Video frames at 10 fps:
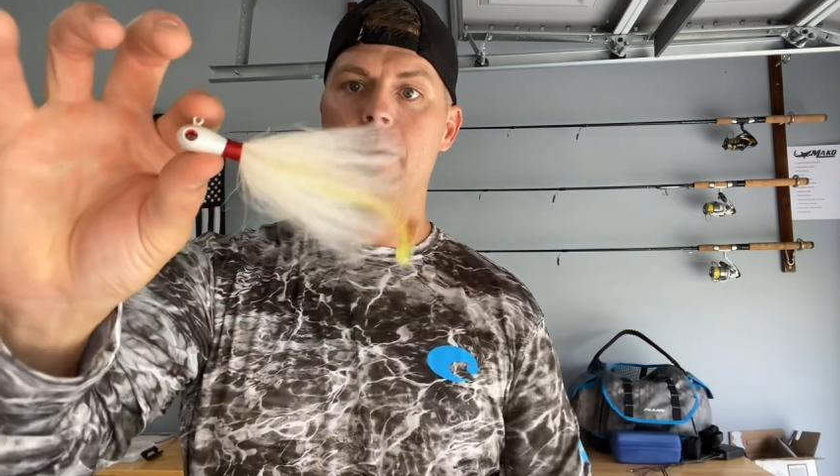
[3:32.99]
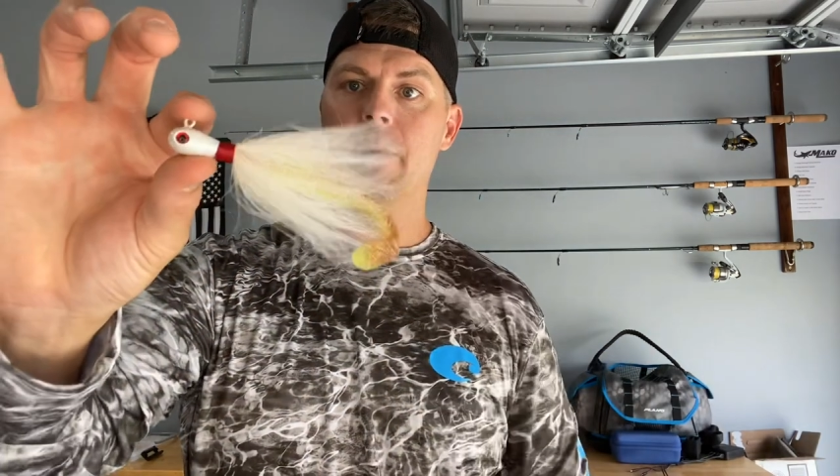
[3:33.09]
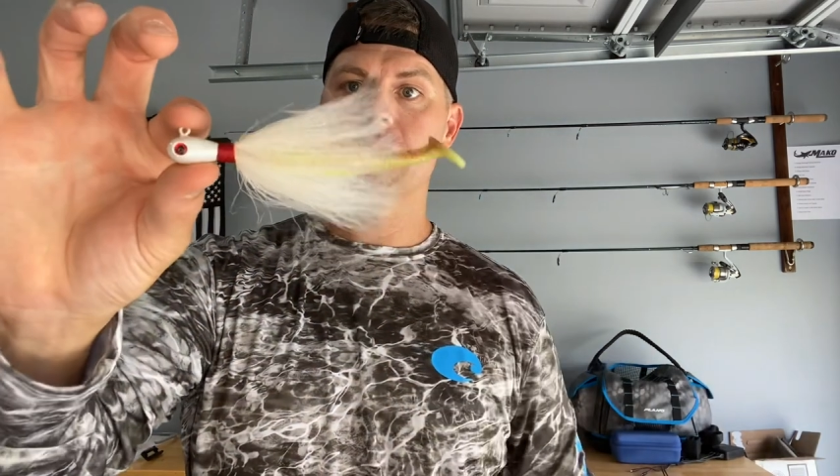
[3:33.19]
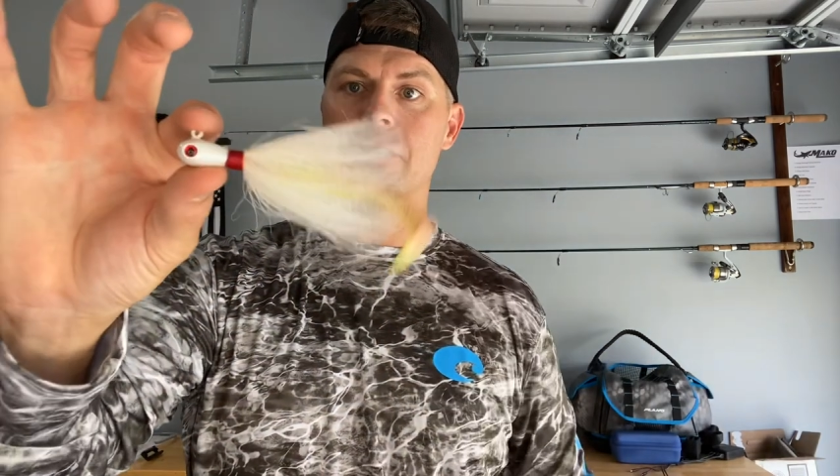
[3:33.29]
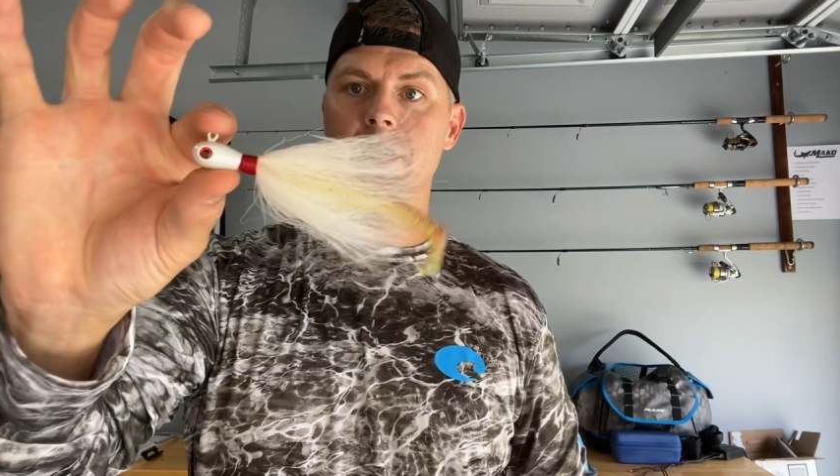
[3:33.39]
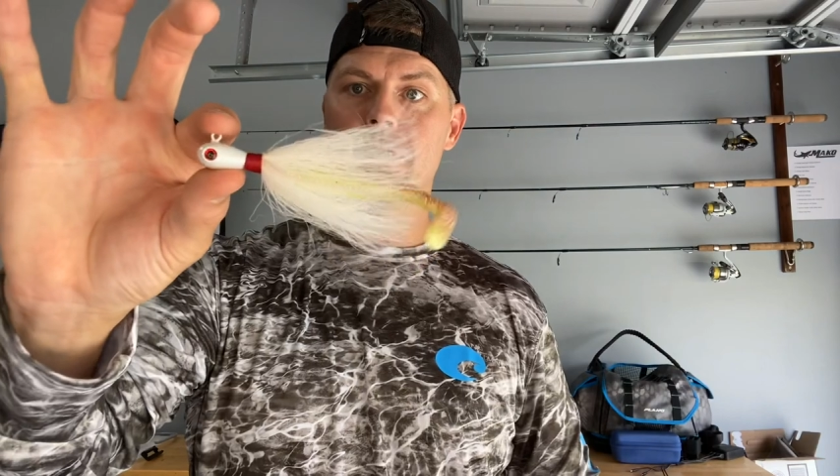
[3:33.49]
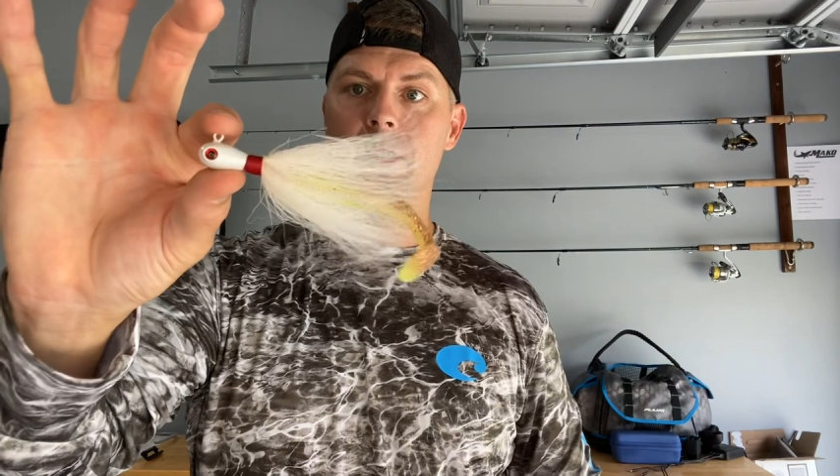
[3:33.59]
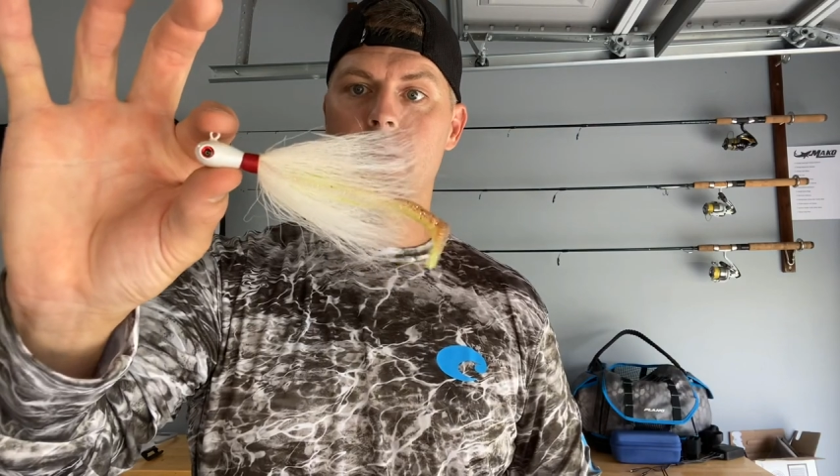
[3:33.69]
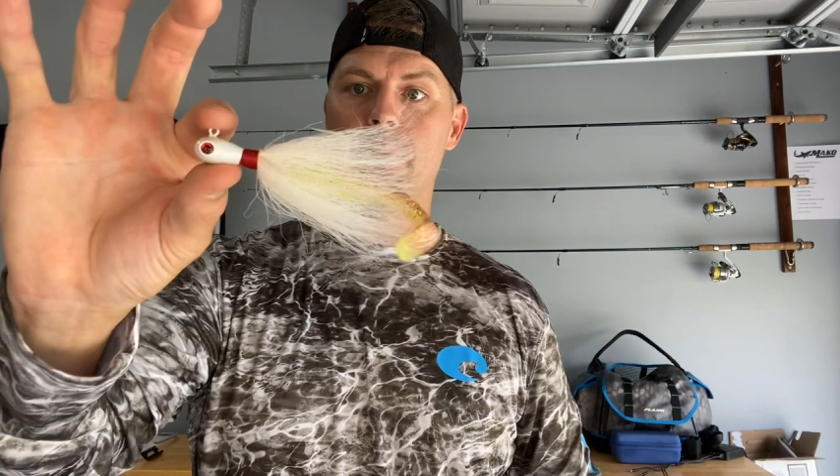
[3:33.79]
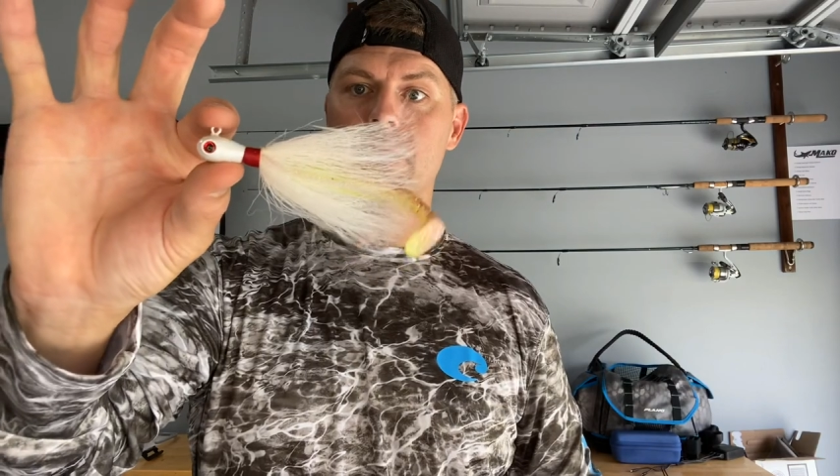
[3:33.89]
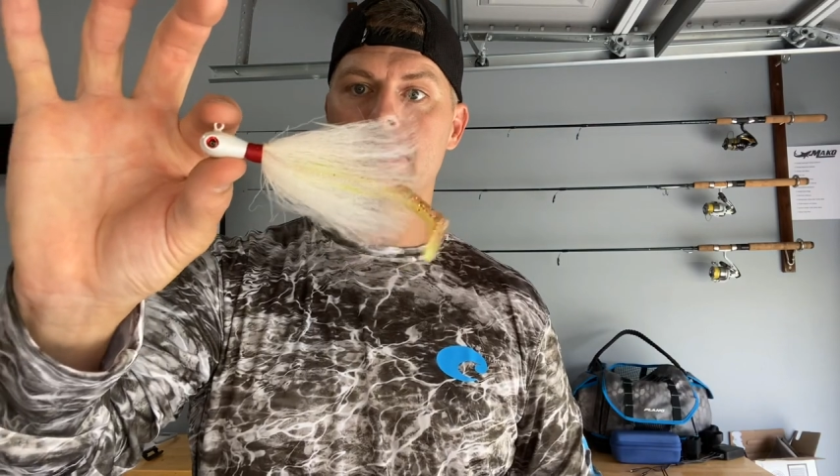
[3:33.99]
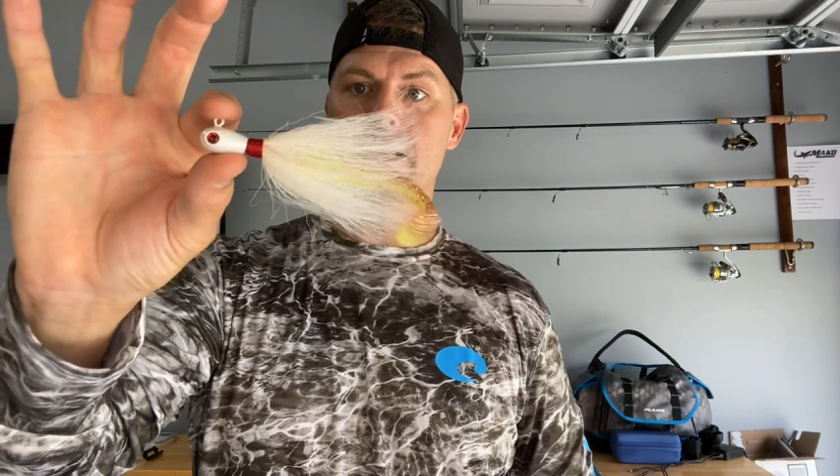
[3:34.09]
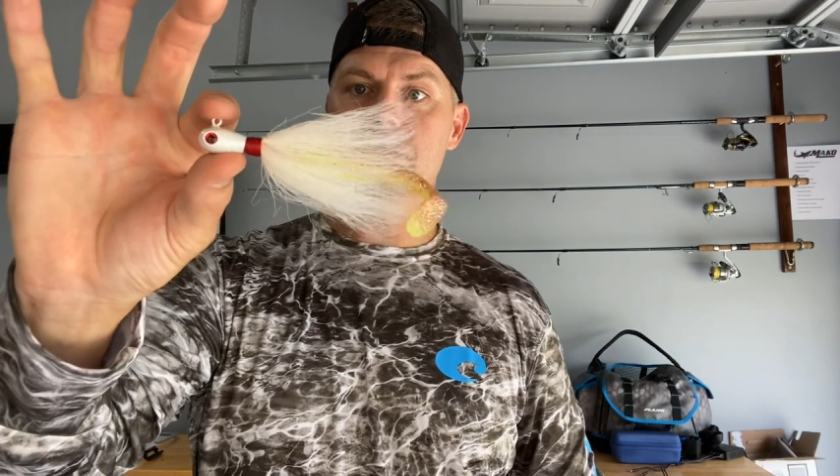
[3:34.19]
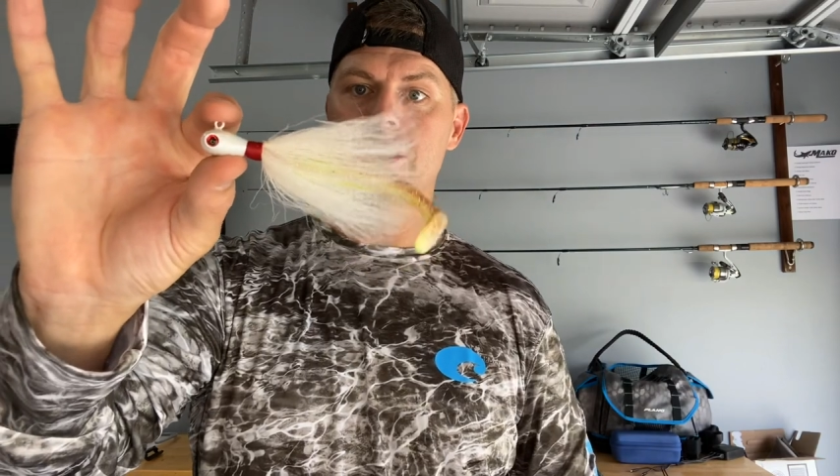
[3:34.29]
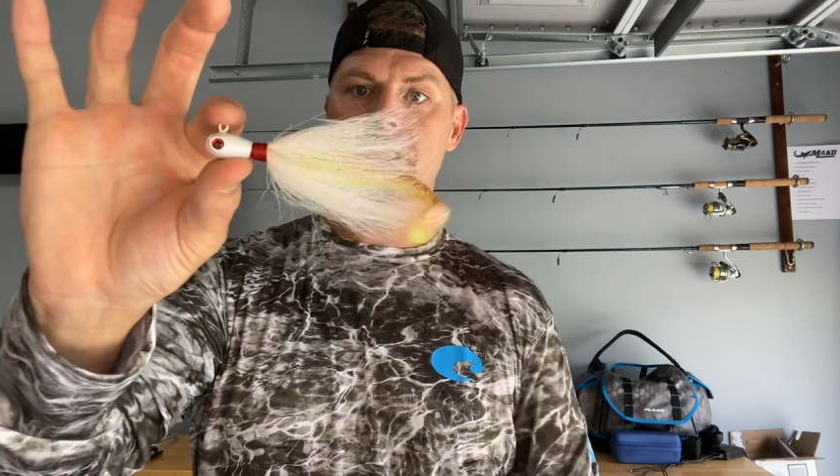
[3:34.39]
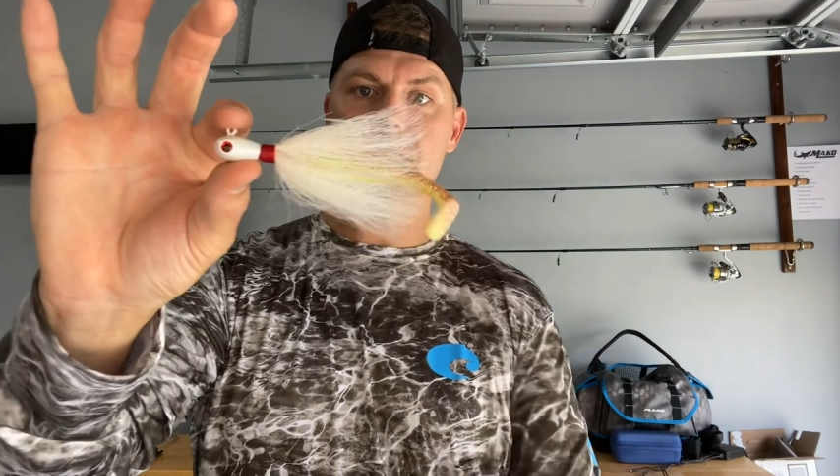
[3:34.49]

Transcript: about just a good old bucktail jig?